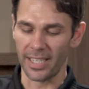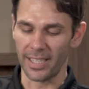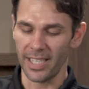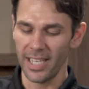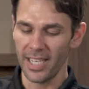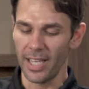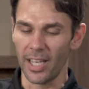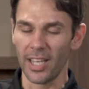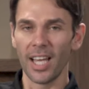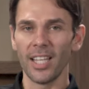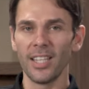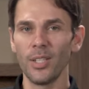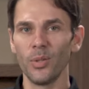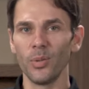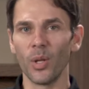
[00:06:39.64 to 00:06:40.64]
and a
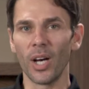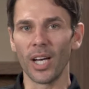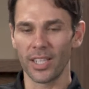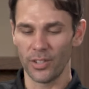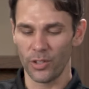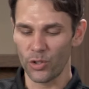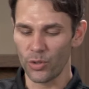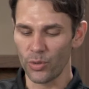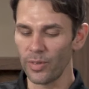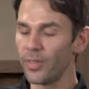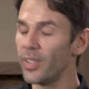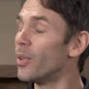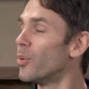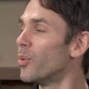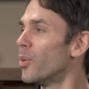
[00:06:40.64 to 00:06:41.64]
little like
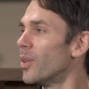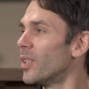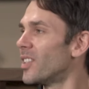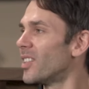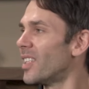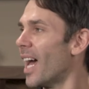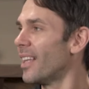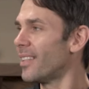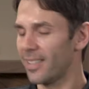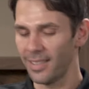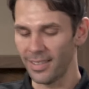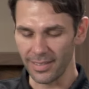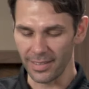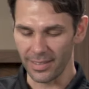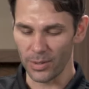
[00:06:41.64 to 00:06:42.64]
trivial stat
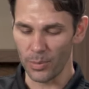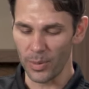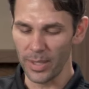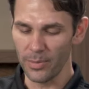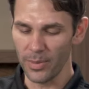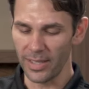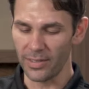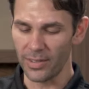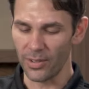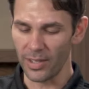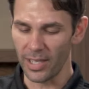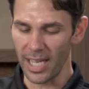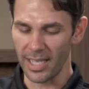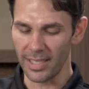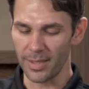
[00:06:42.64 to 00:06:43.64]
is 21
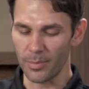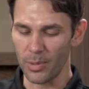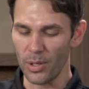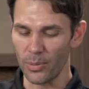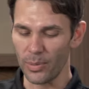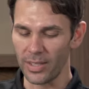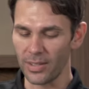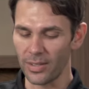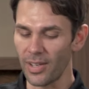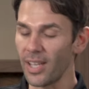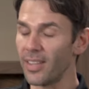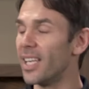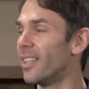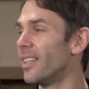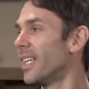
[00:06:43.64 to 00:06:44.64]
Doncaster Mile winners have
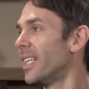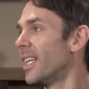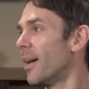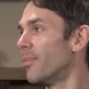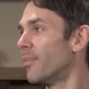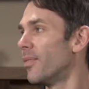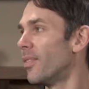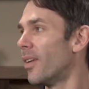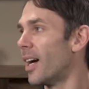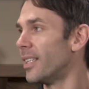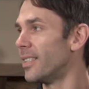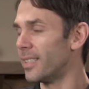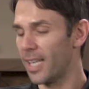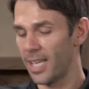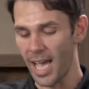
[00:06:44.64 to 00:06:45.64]
had their lead up
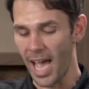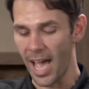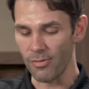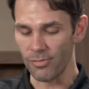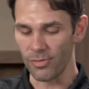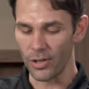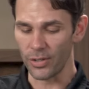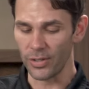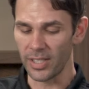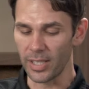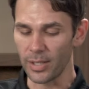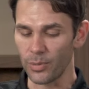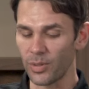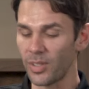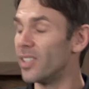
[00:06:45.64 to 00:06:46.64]
run at
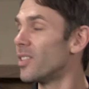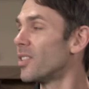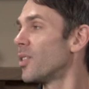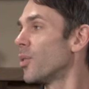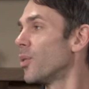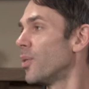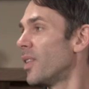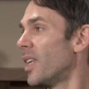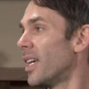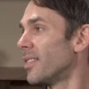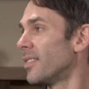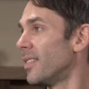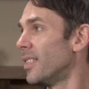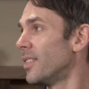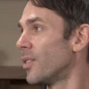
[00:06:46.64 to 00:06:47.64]
Rosehill since year
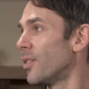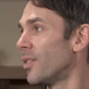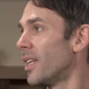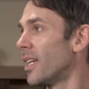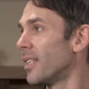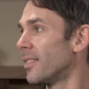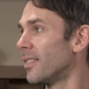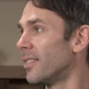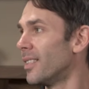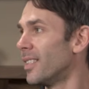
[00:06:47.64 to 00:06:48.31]
2000.